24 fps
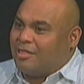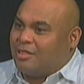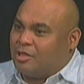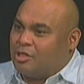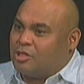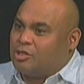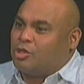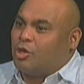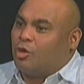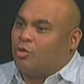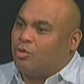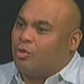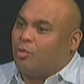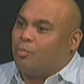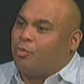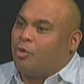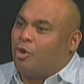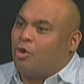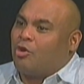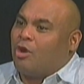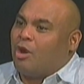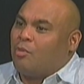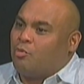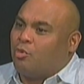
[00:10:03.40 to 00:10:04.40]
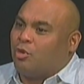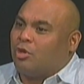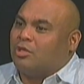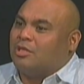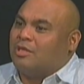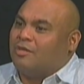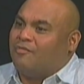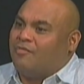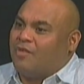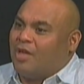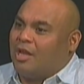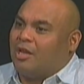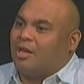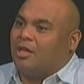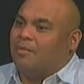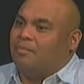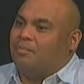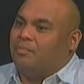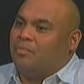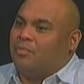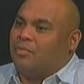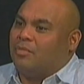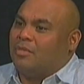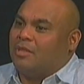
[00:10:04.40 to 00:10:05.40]
So the program will
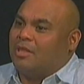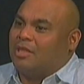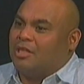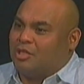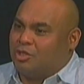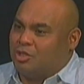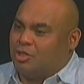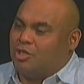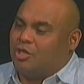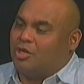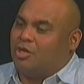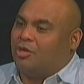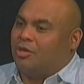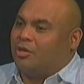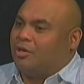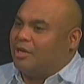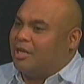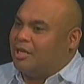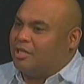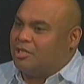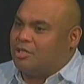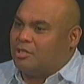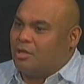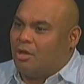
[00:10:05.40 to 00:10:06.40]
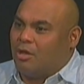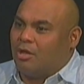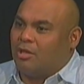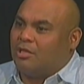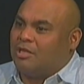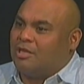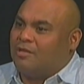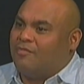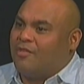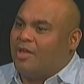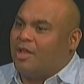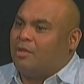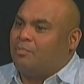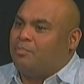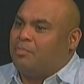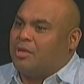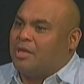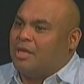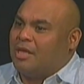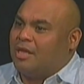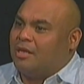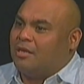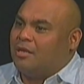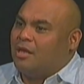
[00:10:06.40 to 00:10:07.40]
develop this year. It's all
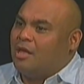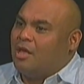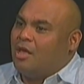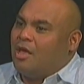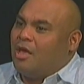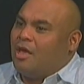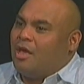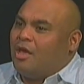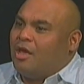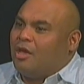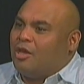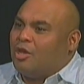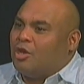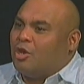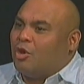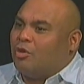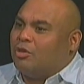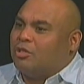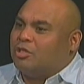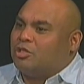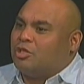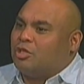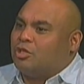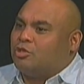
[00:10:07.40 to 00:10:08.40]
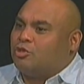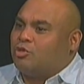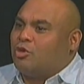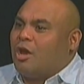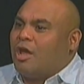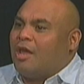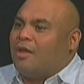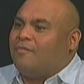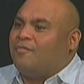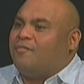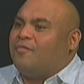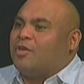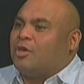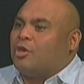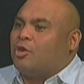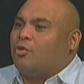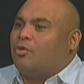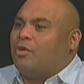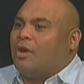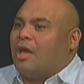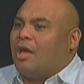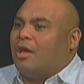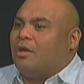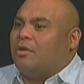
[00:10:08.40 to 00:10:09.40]
developing it. Is to try and
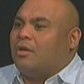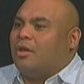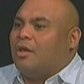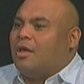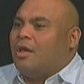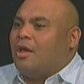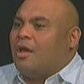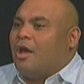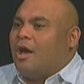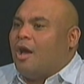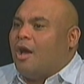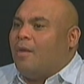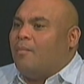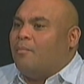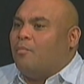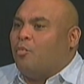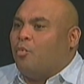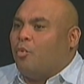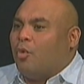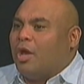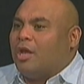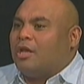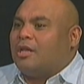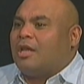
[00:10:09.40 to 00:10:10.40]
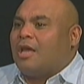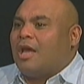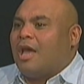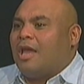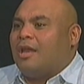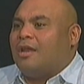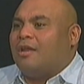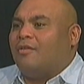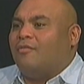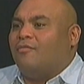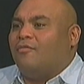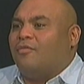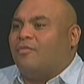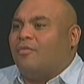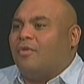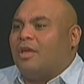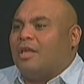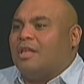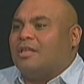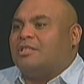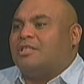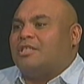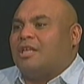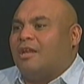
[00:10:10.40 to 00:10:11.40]
figure out what kind of
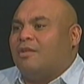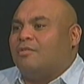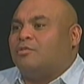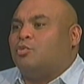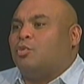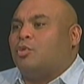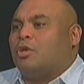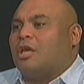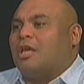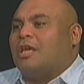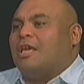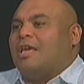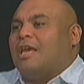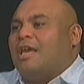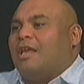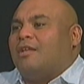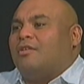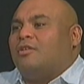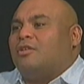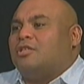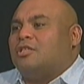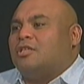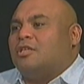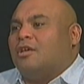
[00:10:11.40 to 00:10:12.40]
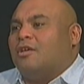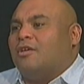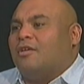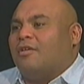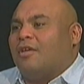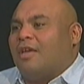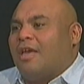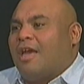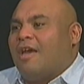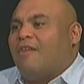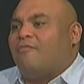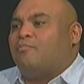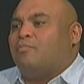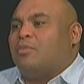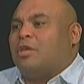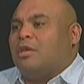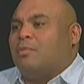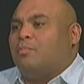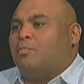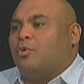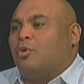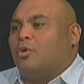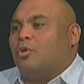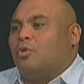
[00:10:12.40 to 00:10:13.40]
incentives we can get to have
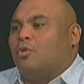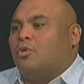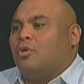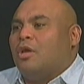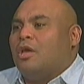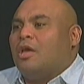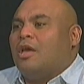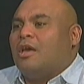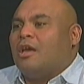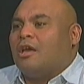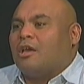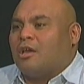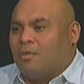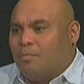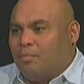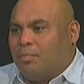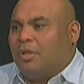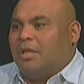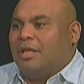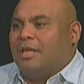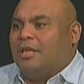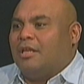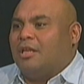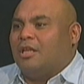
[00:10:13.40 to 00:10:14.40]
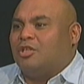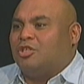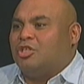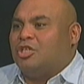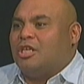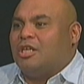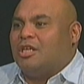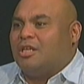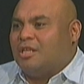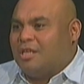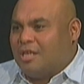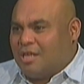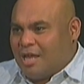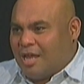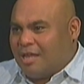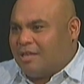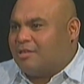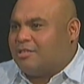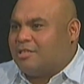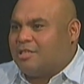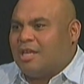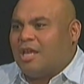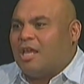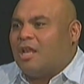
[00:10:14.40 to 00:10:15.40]
people complete a GED. I
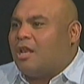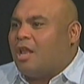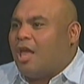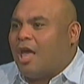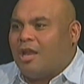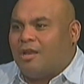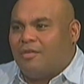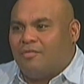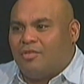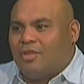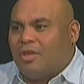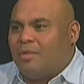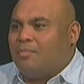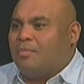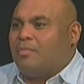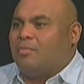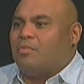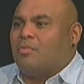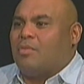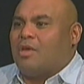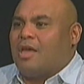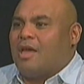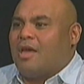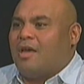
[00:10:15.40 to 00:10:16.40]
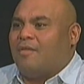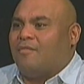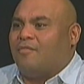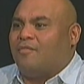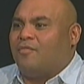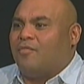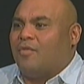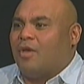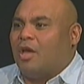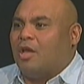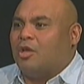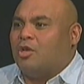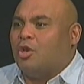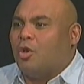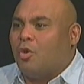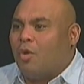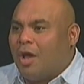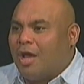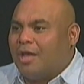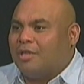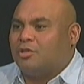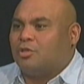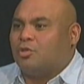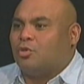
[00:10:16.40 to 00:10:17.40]
see a lot of them have no
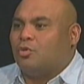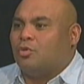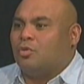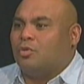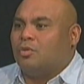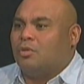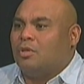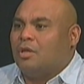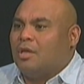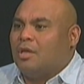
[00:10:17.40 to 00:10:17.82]
high school